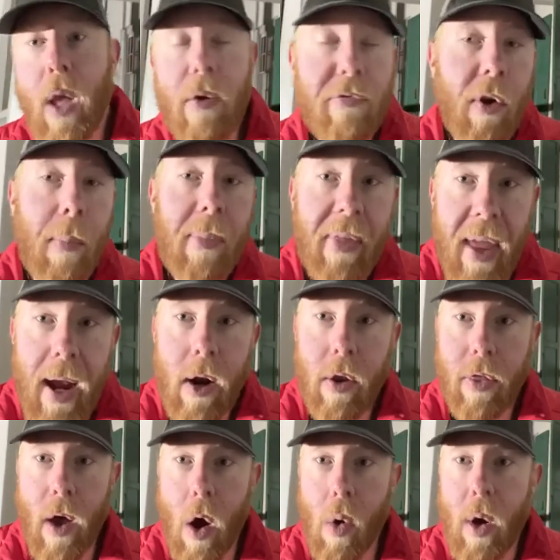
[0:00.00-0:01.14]
From there,
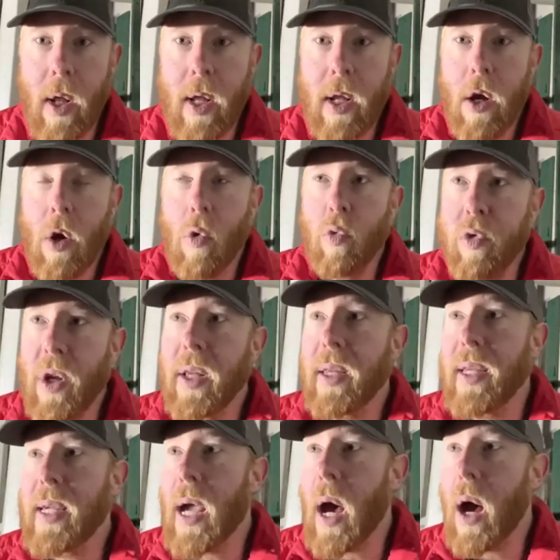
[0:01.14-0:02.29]
though,
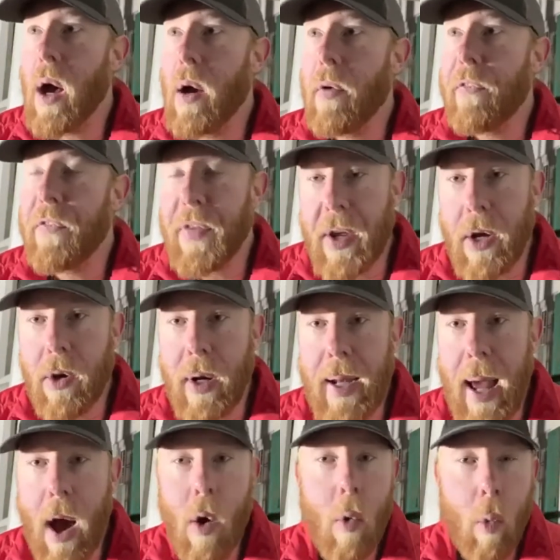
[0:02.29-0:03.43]
really figuring
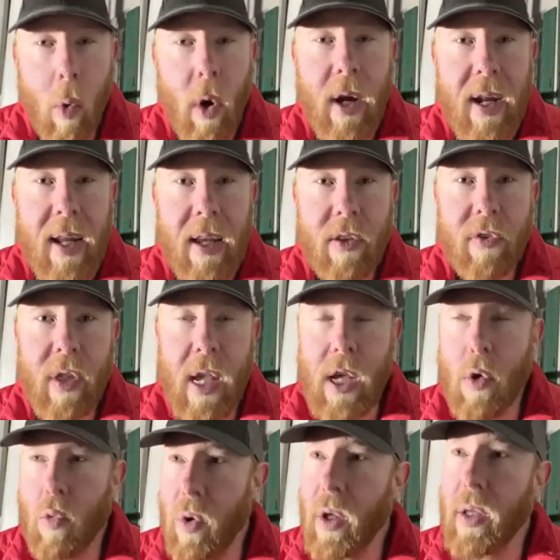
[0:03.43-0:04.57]
out what it is that
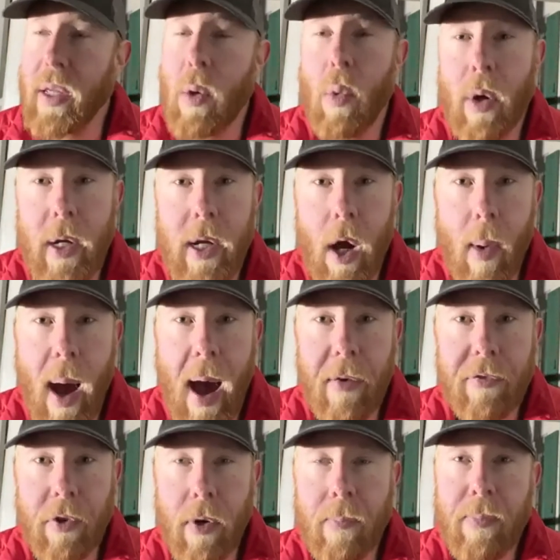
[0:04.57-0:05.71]
you really want to go
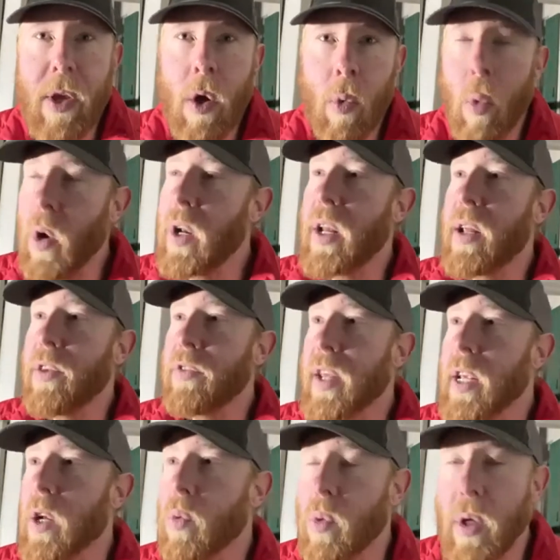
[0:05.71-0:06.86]
after, what it is
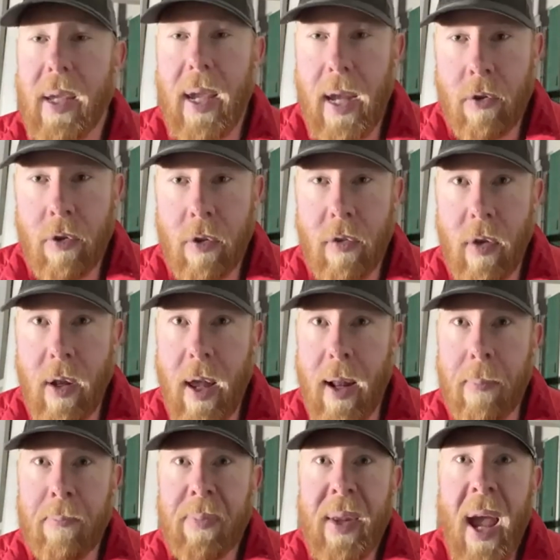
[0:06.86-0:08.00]
that you're really interested in,
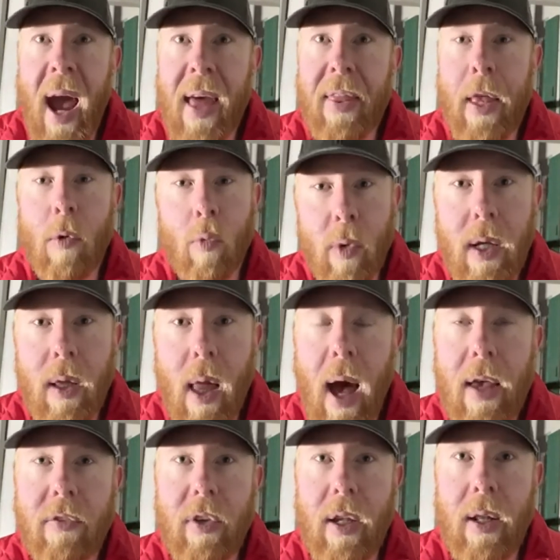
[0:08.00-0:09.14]
and then
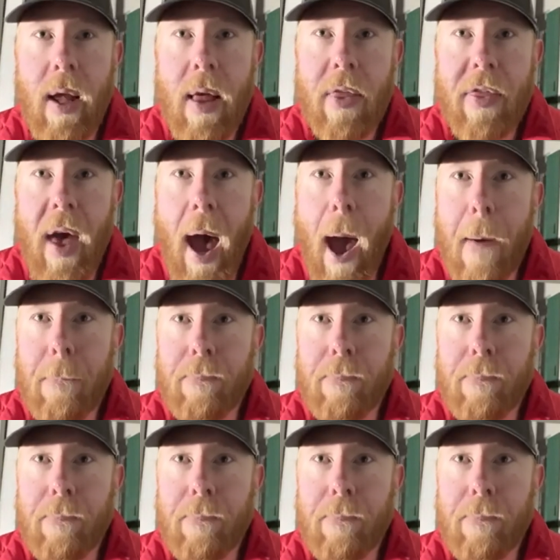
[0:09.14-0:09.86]
realizing that